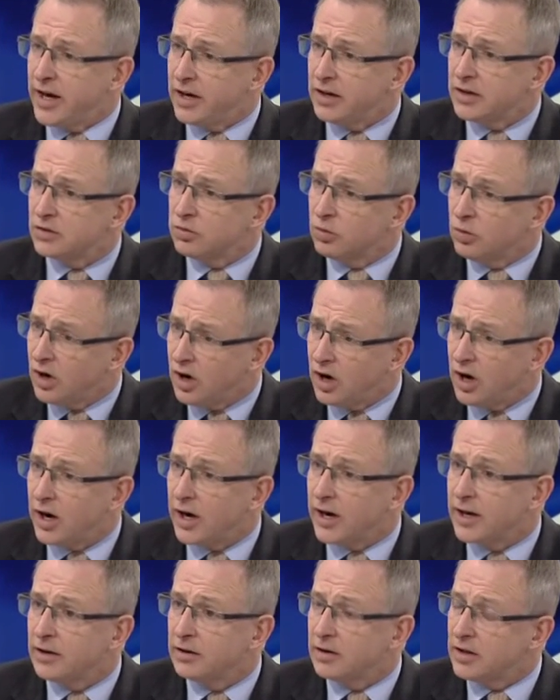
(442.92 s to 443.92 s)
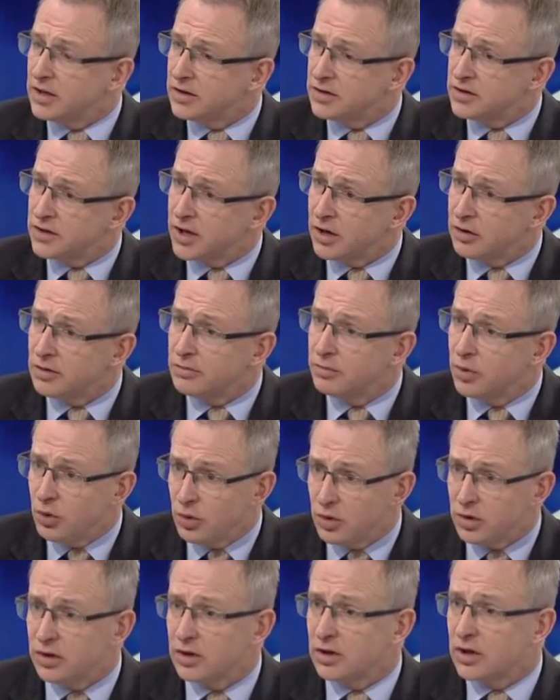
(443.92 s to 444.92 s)
That is why it's so
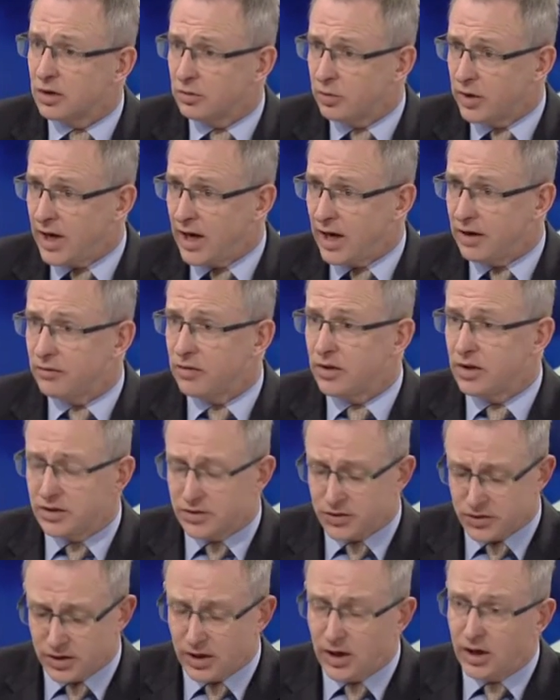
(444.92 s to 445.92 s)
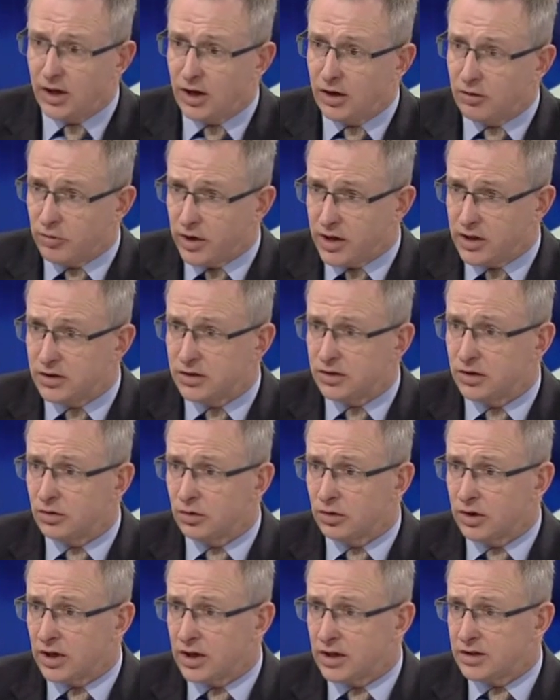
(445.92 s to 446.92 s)
important that we have this registered
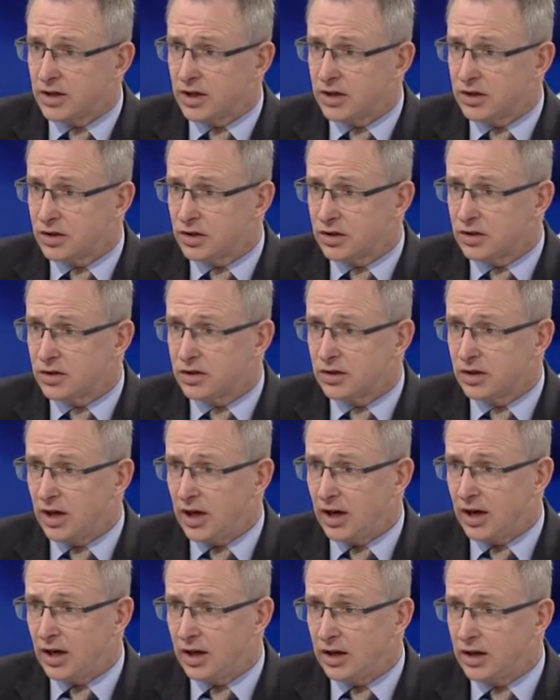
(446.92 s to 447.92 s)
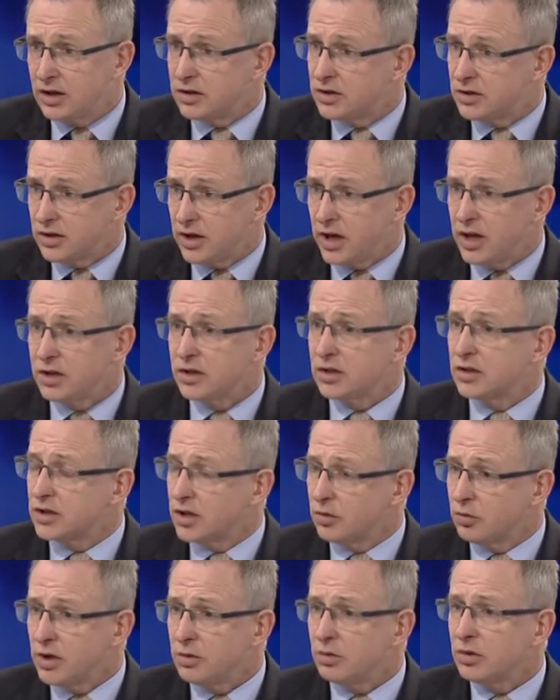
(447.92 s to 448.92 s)
organisations legislation.
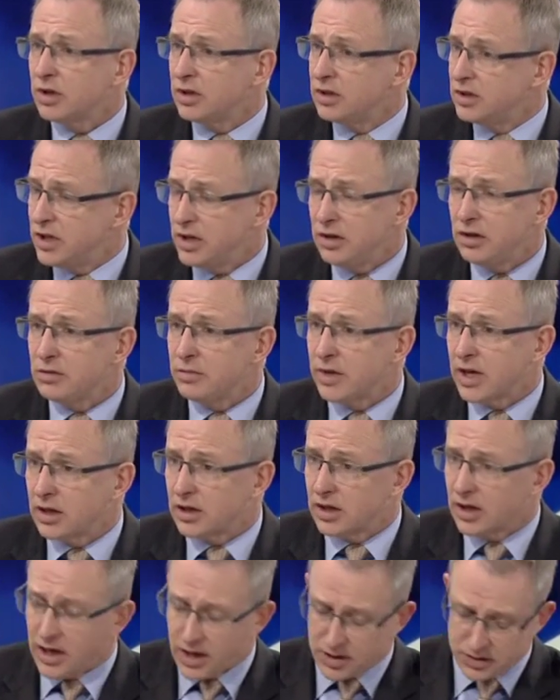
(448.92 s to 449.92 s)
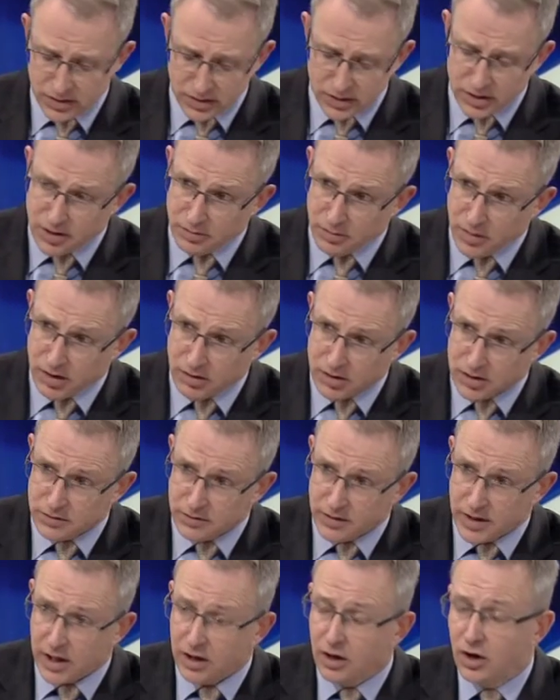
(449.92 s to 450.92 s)
So we will continue to make the cases to the
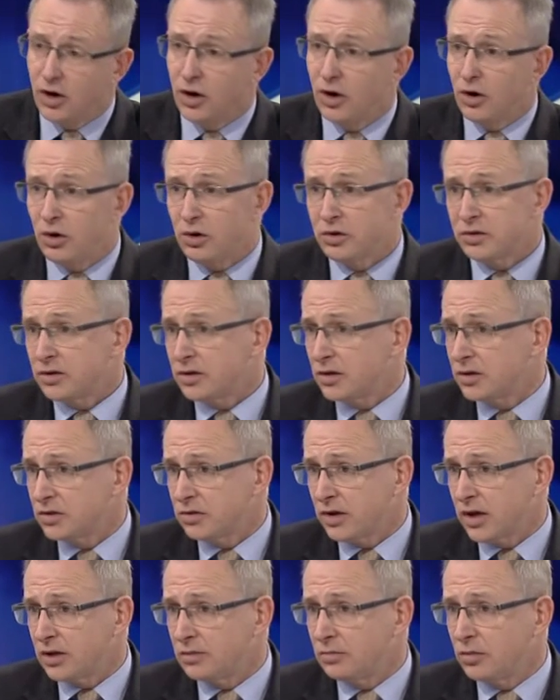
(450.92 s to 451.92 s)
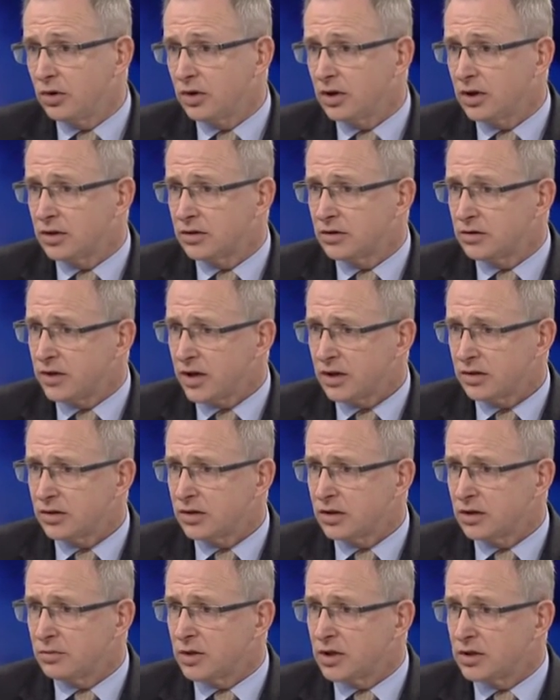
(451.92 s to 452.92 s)
merits of that. Also, the Australian Building
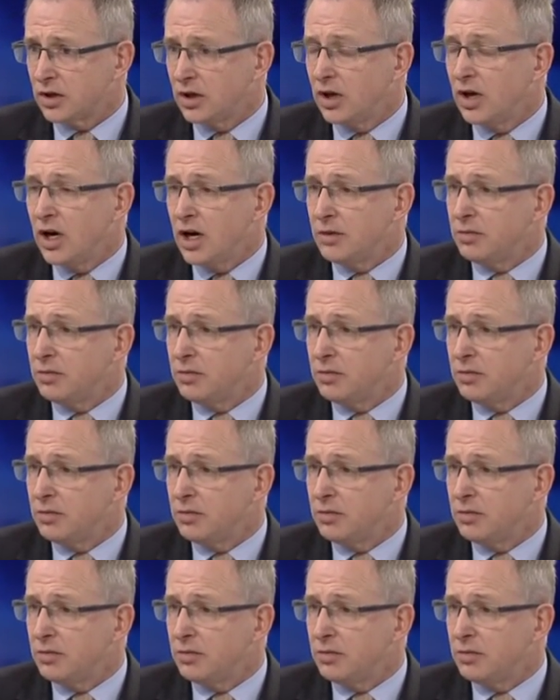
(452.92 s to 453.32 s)
Construction Commission.